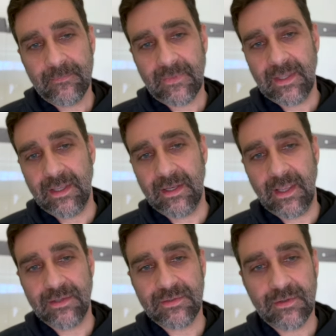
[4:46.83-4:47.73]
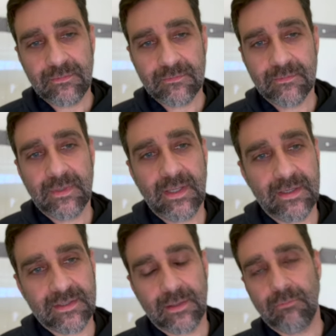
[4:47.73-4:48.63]
hit enter, and
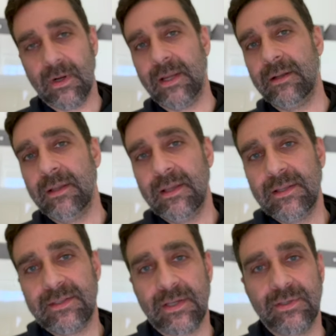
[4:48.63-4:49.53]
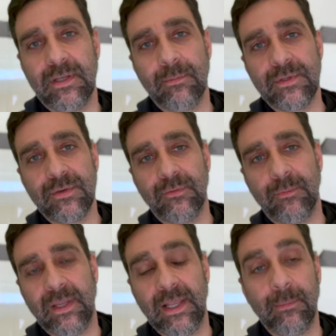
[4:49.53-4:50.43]
it's gonna write section number two
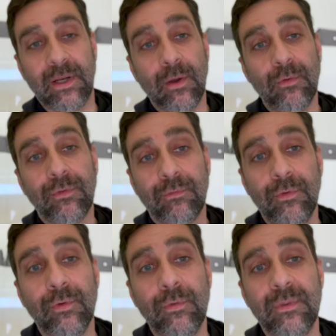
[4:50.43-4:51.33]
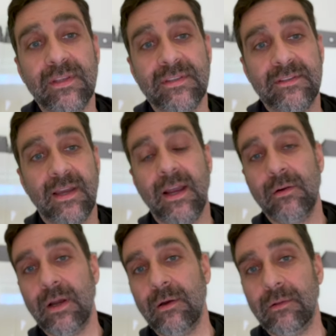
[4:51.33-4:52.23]
for me. And I'm gonna go through this
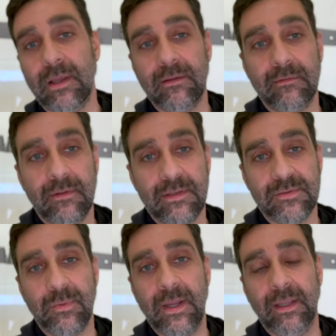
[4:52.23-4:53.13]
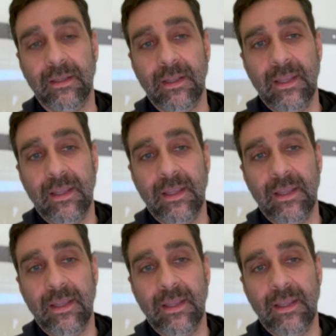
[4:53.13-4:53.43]
entire outline this way.